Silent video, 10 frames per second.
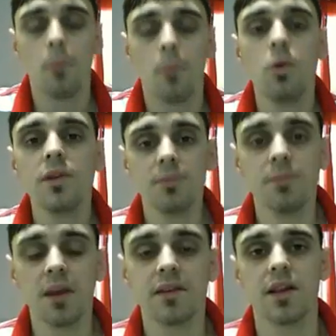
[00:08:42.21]
What this
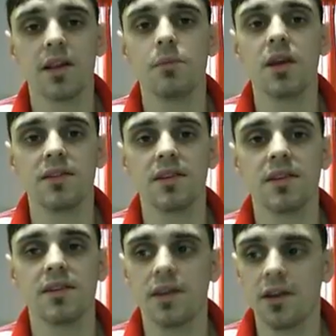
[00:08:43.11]
basically means
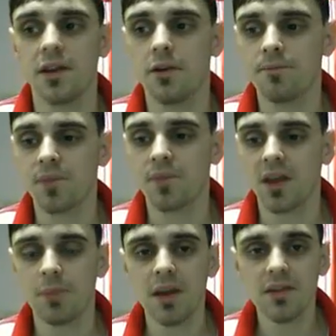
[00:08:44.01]
is that
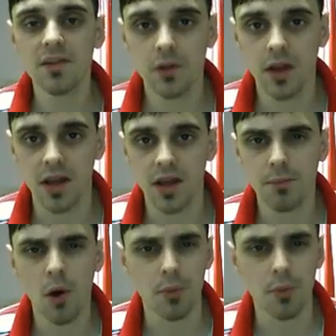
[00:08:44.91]
it's based on
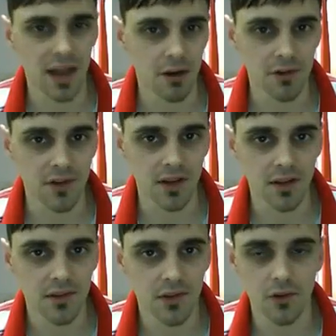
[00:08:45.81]
like
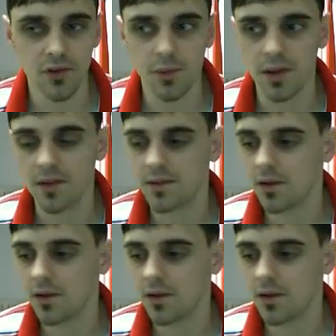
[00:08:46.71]
popularity, so to speak.